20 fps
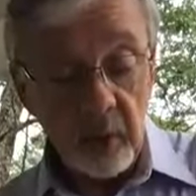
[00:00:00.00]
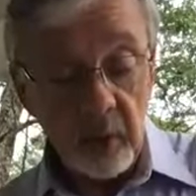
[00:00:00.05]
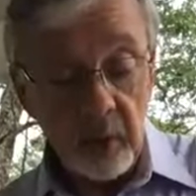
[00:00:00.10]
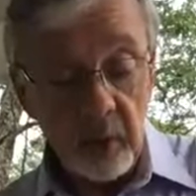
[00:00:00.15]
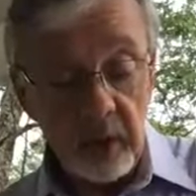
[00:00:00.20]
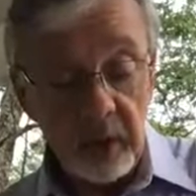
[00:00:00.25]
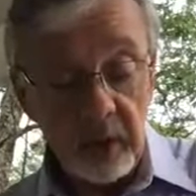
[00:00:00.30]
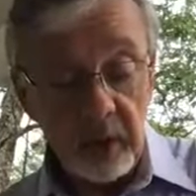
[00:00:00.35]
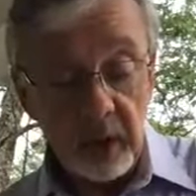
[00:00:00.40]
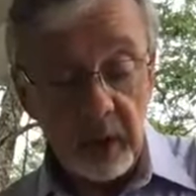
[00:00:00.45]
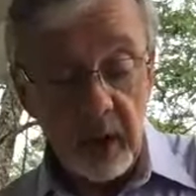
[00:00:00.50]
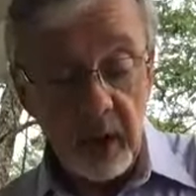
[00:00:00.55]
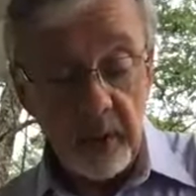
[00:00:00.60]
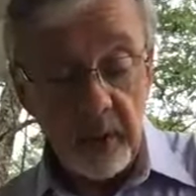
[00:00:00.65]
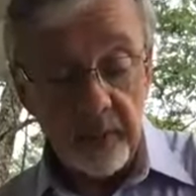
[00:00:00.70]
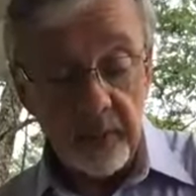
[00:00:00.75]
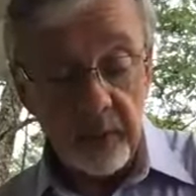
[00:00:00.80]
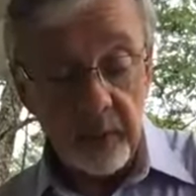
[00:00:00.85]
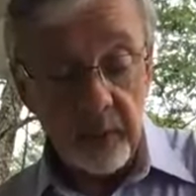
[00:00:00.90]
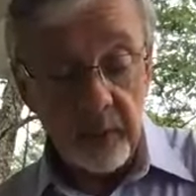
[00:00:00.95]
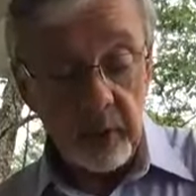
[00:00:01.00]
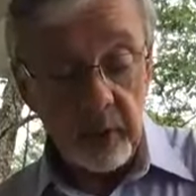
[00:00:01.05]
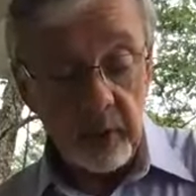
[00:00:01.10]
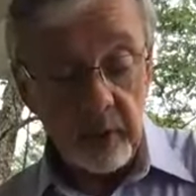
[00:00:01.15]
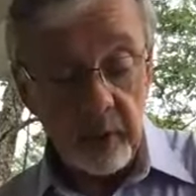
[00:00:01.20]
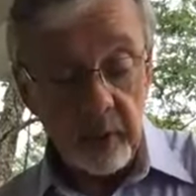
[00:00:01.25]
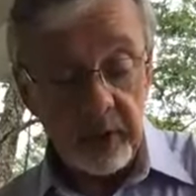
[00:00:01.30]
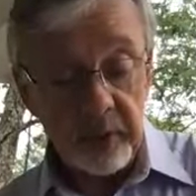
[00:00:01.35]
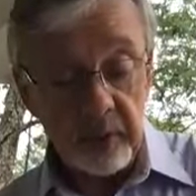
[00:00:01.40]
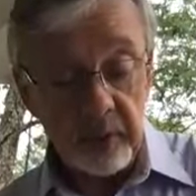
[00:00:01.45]
with the comfort with
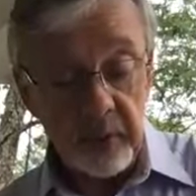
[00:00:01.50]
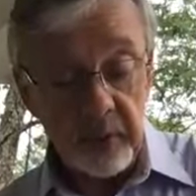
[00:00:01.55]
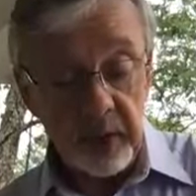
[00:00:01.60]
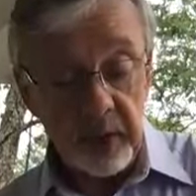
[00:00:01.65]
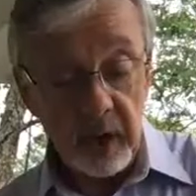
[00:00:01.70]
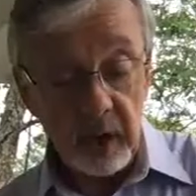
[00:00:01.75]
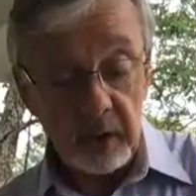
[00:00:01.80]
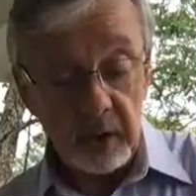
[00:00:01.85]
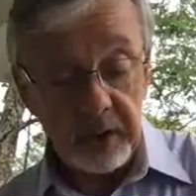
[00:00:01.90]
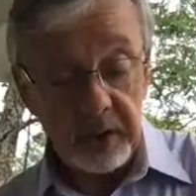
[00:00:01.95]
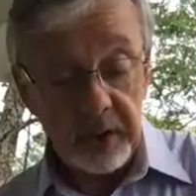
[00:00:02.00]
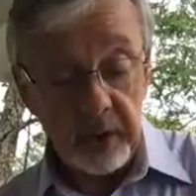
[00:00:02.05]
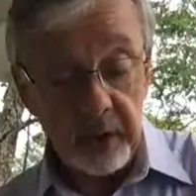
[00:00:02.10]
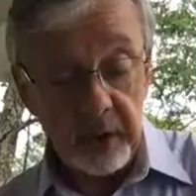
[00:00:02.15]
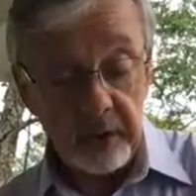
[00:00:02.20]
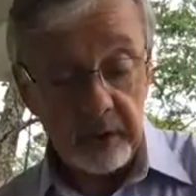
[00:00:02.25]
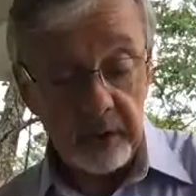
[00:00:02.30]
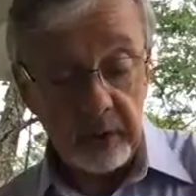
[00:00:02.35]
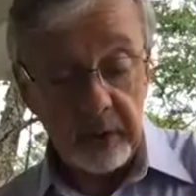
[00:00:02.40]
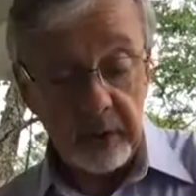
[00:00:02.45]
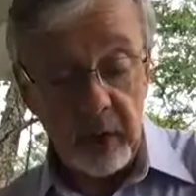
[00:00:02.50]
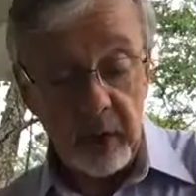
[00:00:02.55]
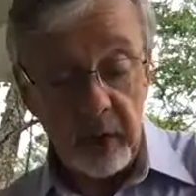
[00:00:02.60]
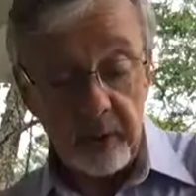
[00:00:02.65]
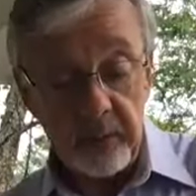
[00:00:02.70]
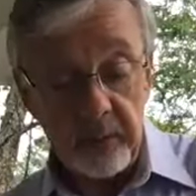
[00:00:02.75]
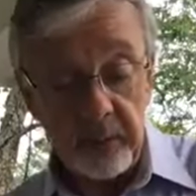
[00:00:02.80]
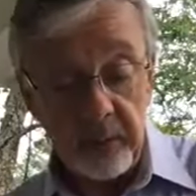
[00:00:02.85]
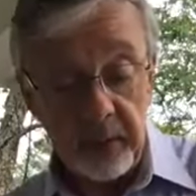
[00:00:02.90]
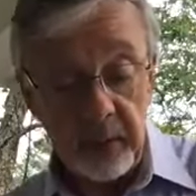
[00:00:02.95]
which we ourselves are
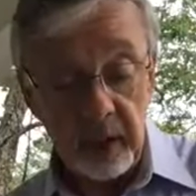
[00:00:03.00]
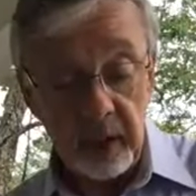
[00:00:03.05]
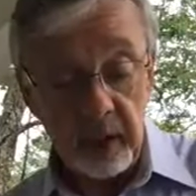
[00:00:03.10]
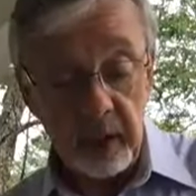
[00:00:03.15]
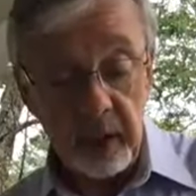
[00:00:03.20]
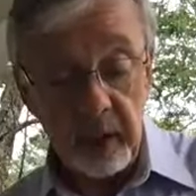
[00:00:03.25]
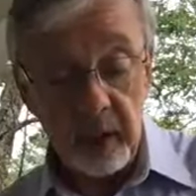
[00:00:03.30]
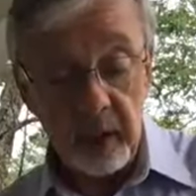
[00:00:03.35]
comforted